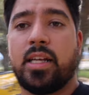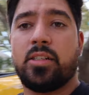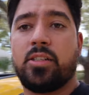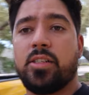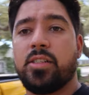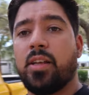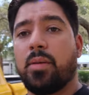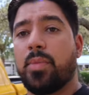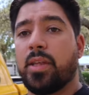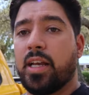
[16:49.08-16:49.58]

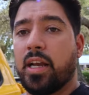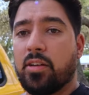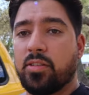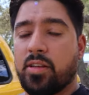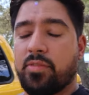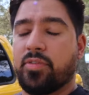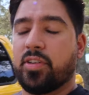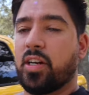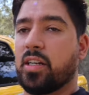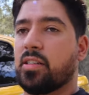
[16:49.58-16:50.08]
actually something else
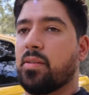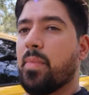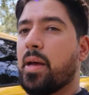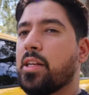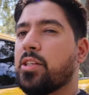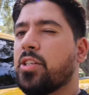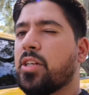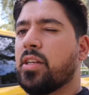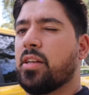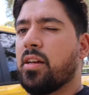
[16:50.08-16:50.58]
I forgot to
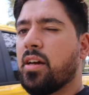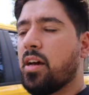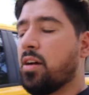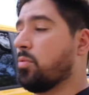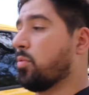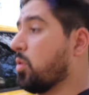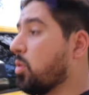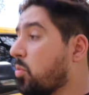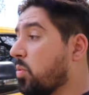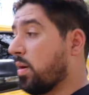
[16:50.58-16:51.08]
mention uh,
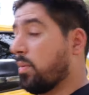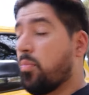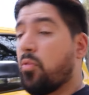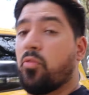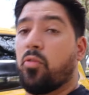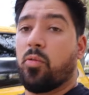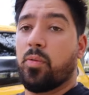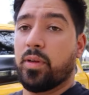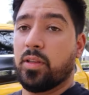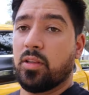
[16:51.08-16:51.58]
real quick
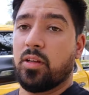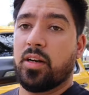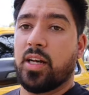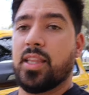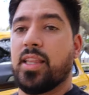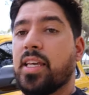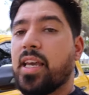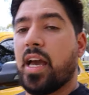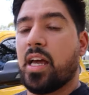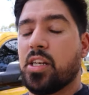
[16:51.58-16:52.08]
before we look
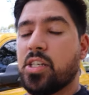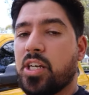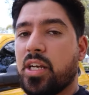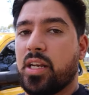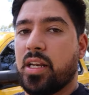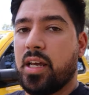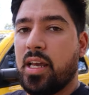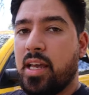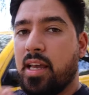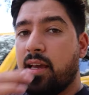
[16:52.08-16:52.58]
at the
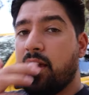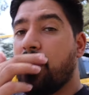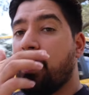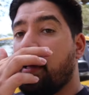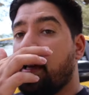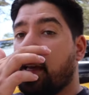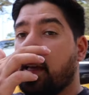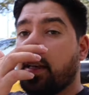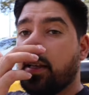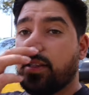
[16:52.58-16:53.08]
engine
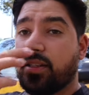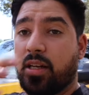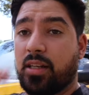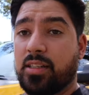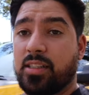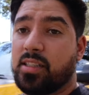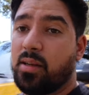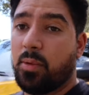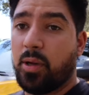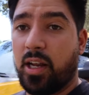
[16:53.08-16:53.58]
is
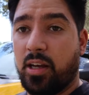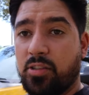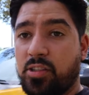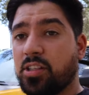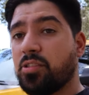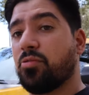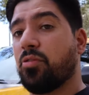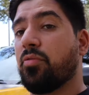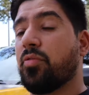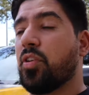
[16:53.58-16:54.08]
on someone
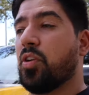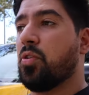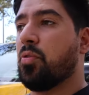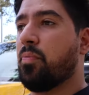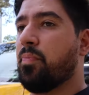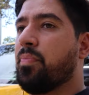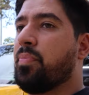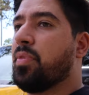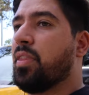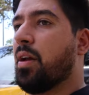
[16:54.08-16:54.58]
else's
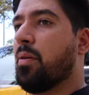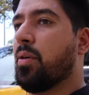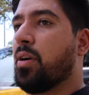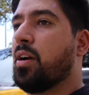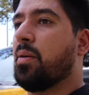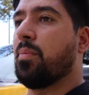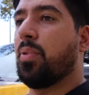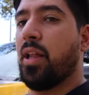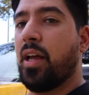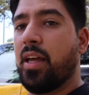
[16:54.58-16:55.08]
review, they were
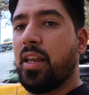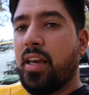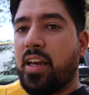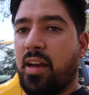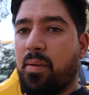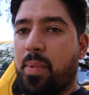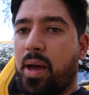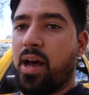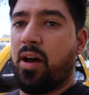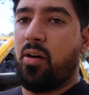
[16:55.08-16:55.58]
complaining
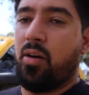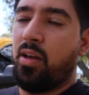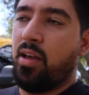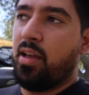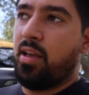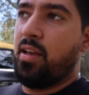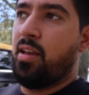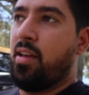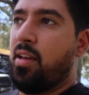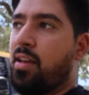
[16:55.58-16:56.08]
about
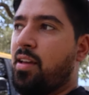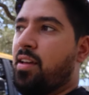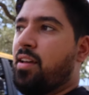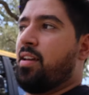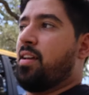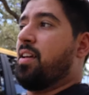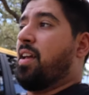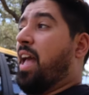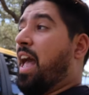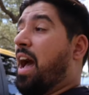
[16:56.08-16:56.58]

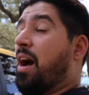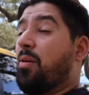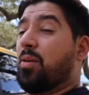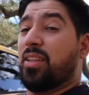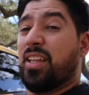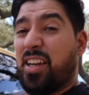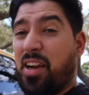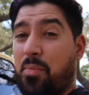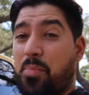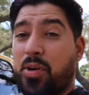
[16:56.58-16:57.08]
how
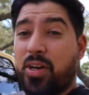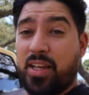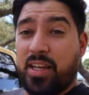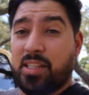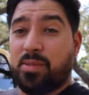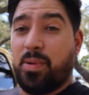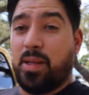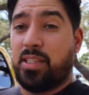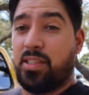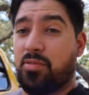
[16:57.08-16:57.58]
on like a pretty
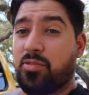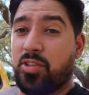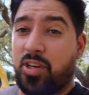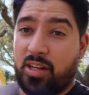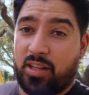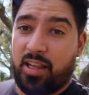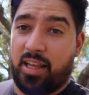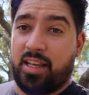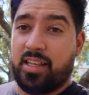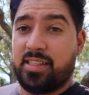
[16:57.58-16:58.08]
expensive
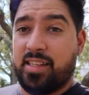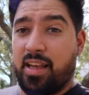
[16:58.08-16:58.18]
truck, like